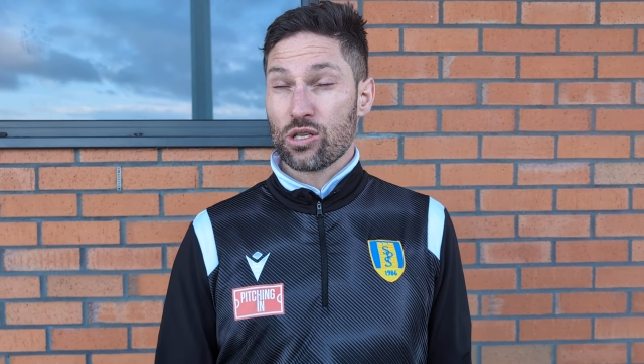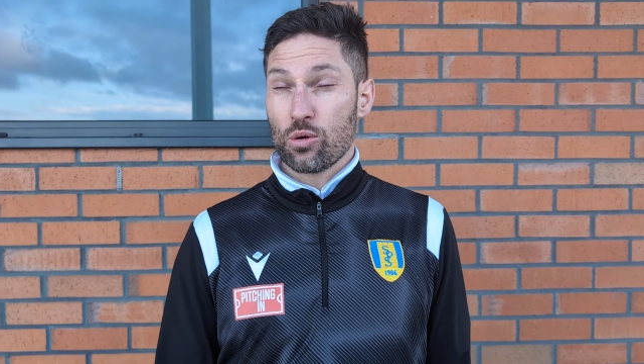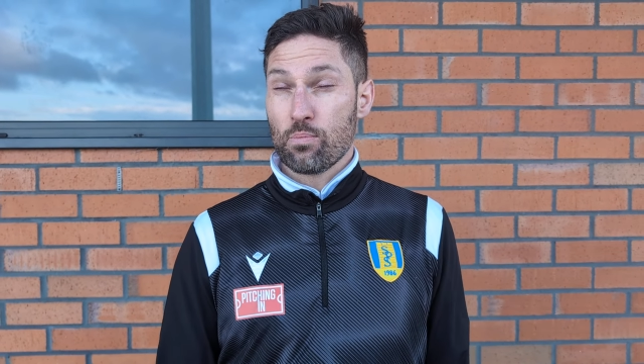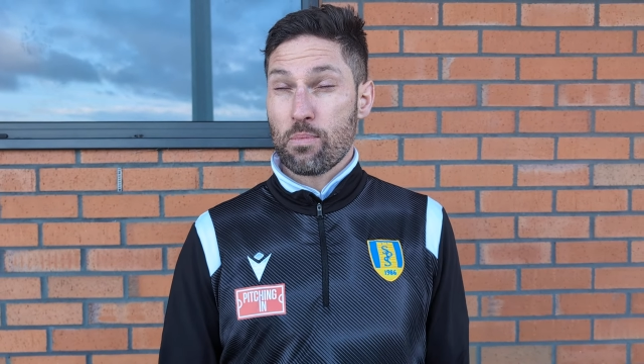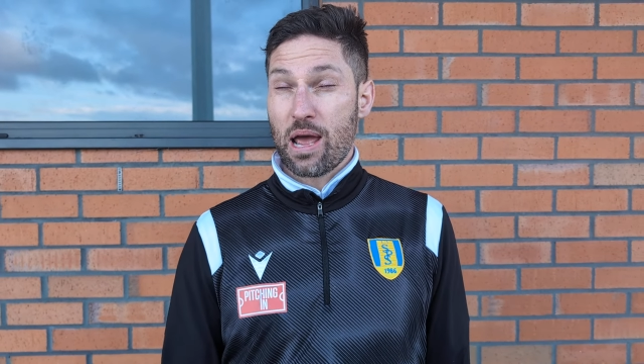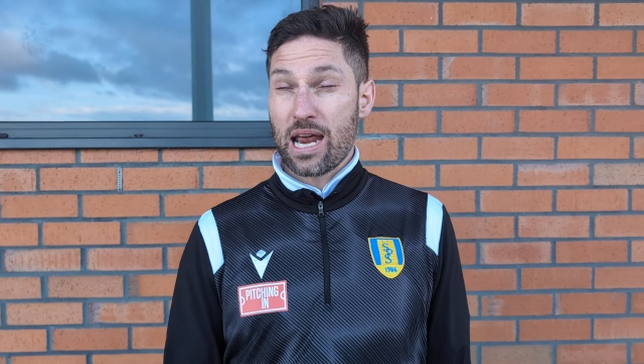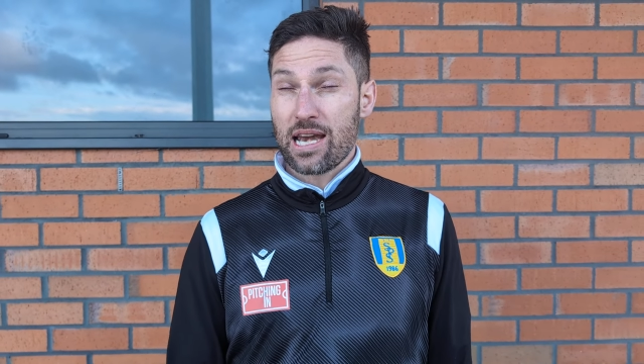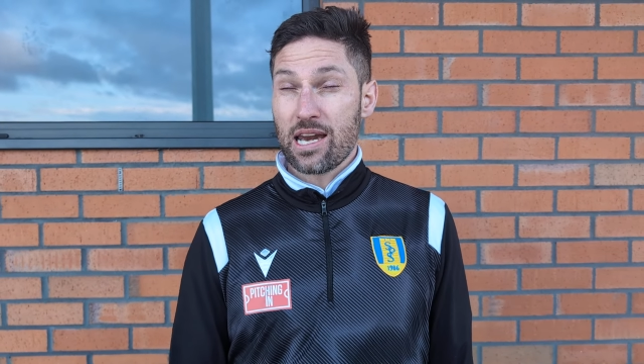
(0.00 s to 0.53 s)
so
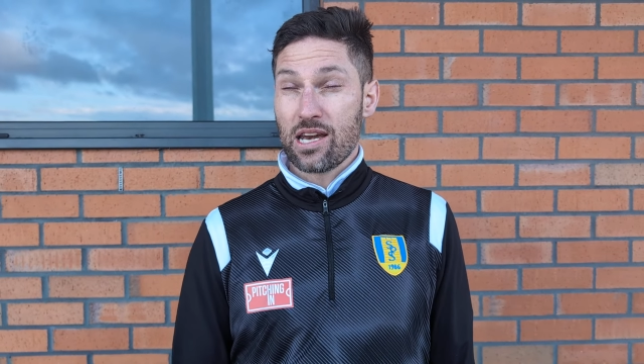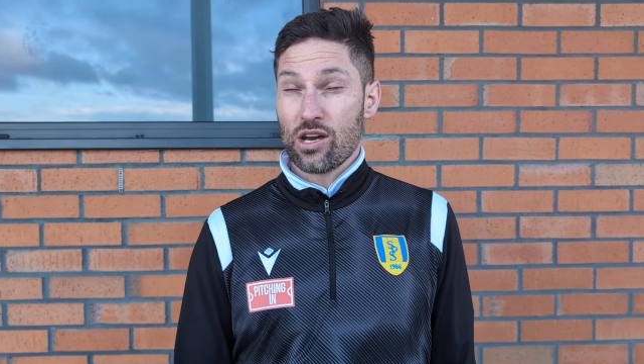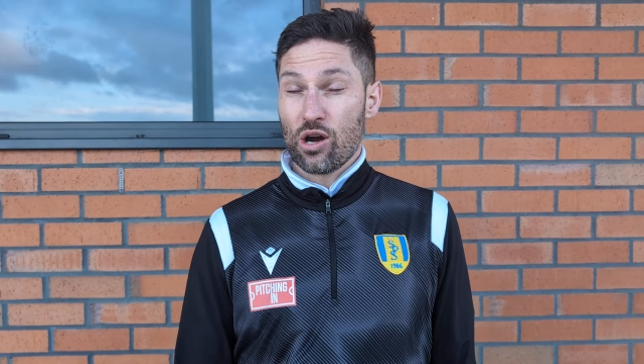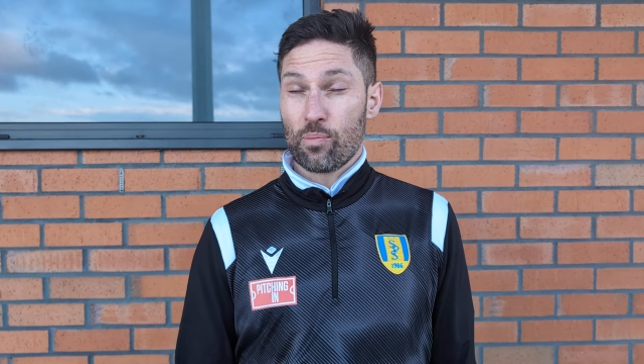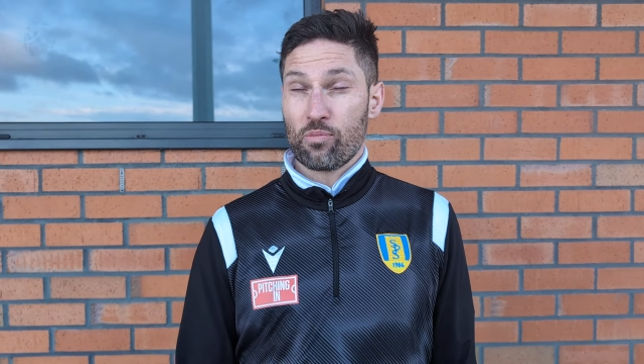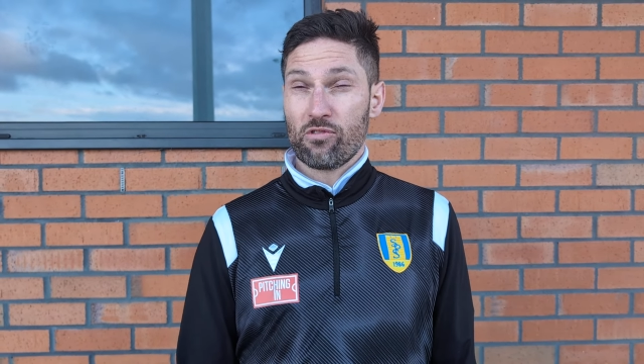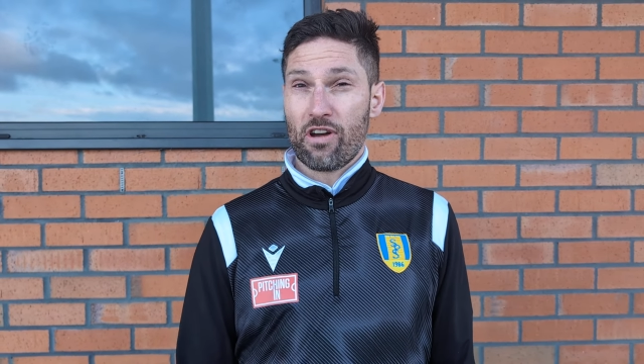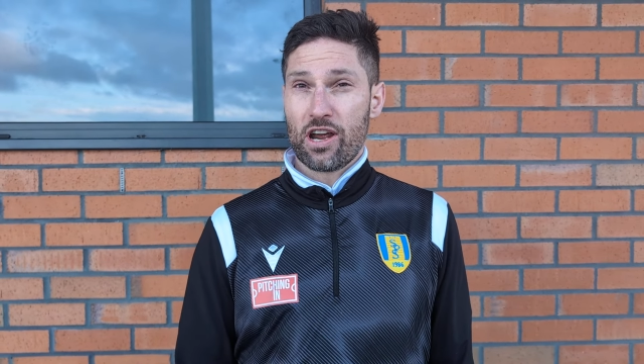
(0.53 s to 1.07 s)
maybe an
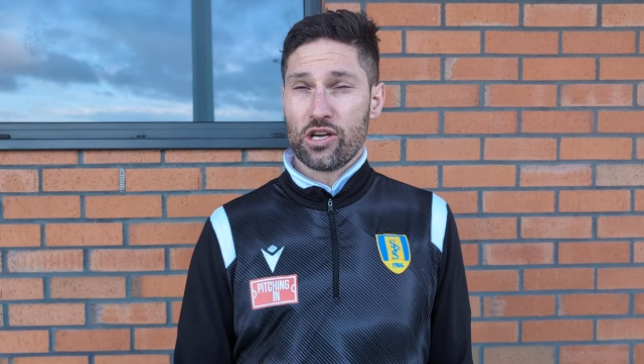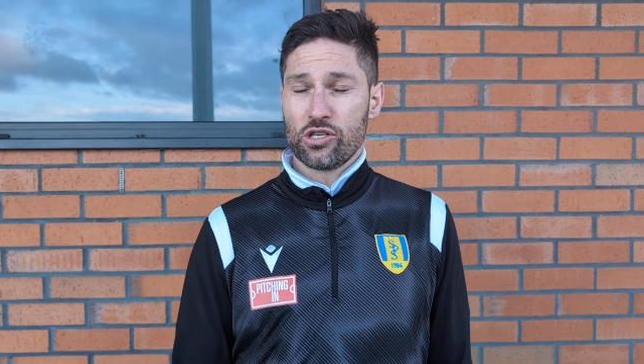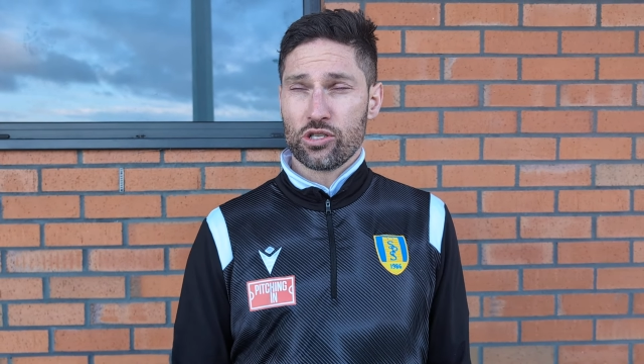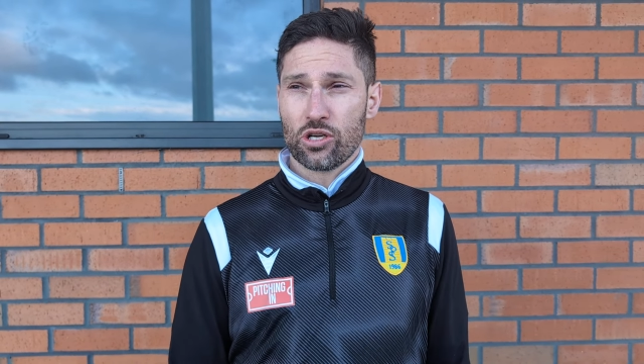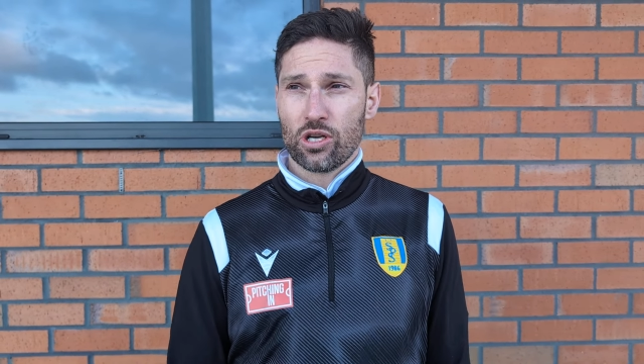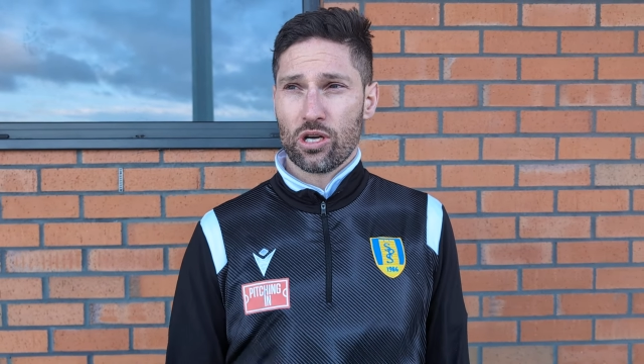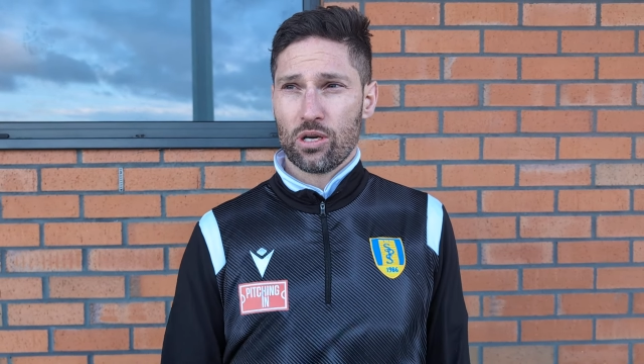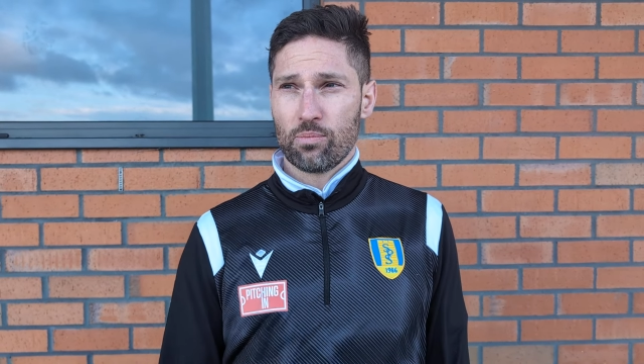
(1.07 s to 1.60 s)

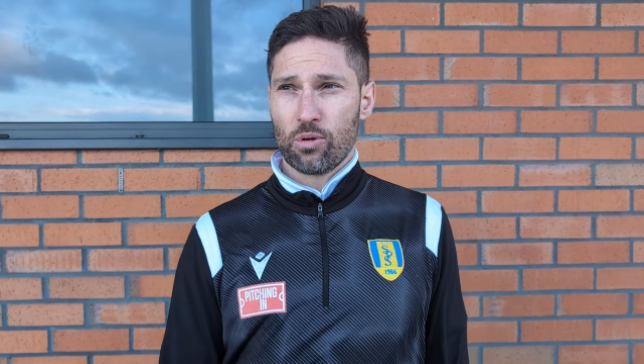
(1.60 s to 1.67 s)
operation.